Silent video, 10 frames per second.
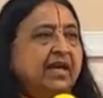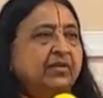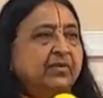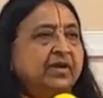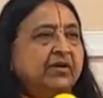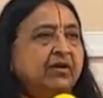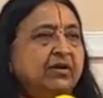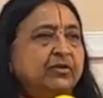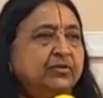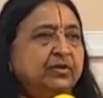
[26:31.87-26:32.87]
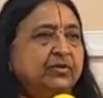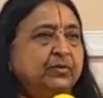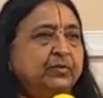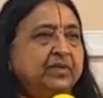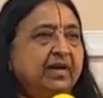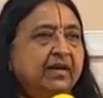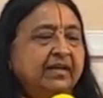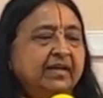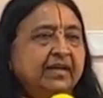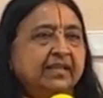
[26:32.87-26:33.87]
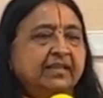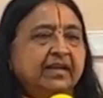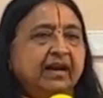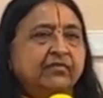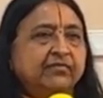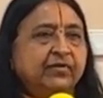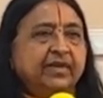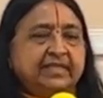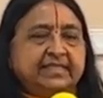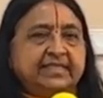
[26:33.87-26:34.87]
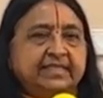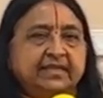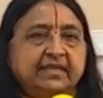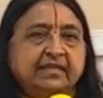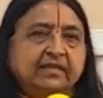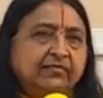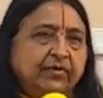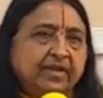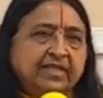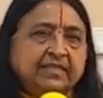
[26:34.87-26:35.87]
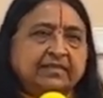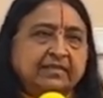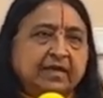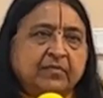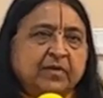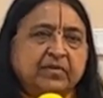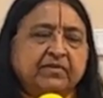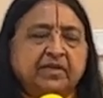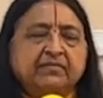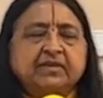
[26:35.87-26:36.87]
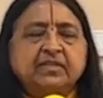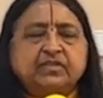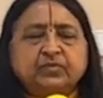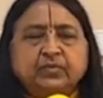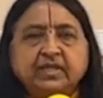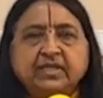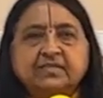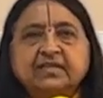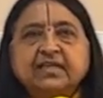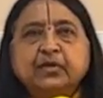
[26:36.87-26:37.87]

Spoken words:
and we are not doing Rup Dhyan, then our voice, the voice that may be very, very sweet,